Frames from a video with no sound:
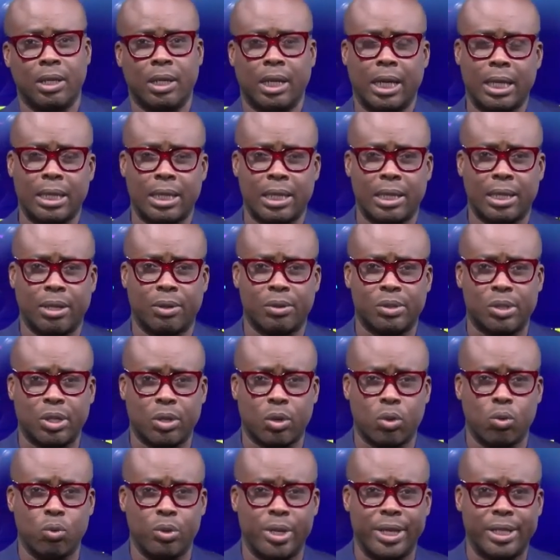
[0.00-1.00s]
and then there was a
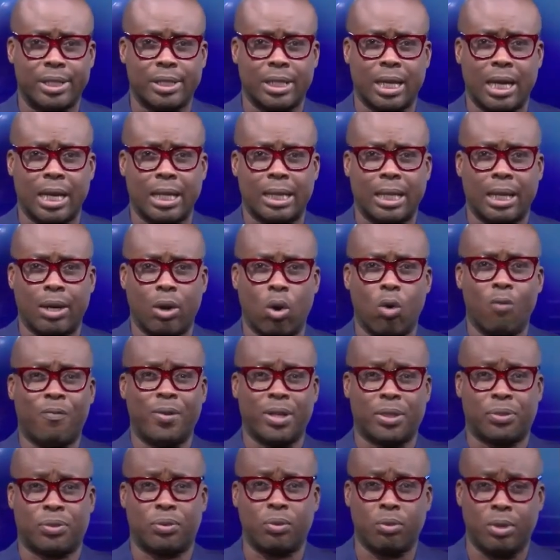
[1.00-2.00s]
coup d'etat that
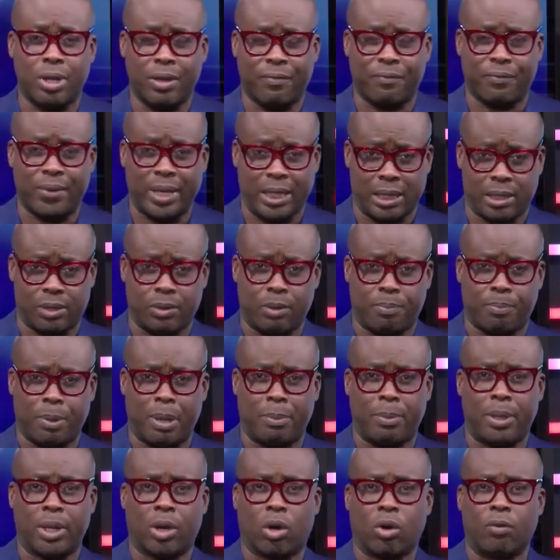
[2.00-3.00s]
overthrew the First
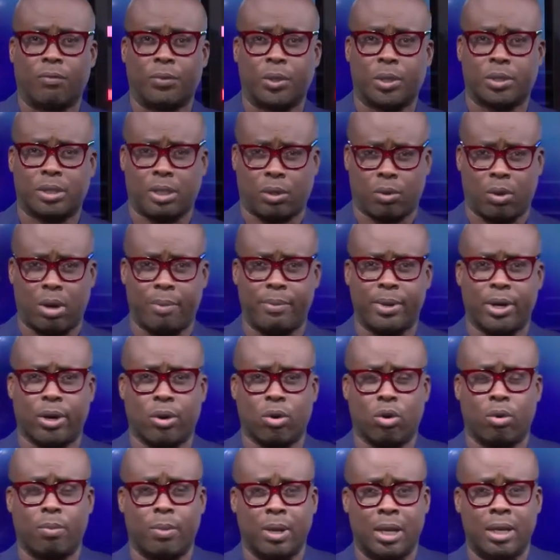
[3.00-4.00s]
Republic of Dr. Kwame
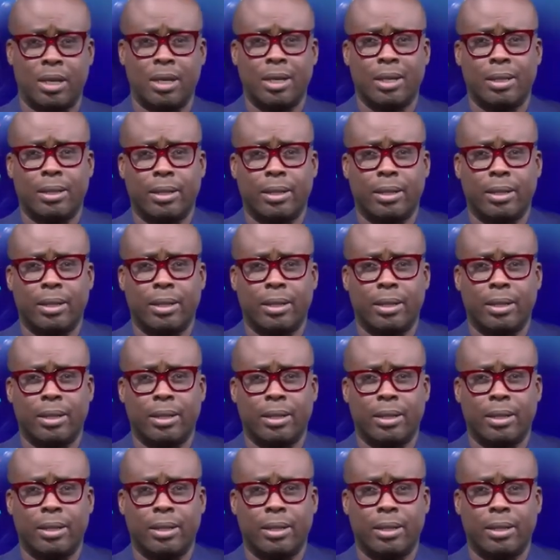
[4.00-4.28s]
Nkrumah.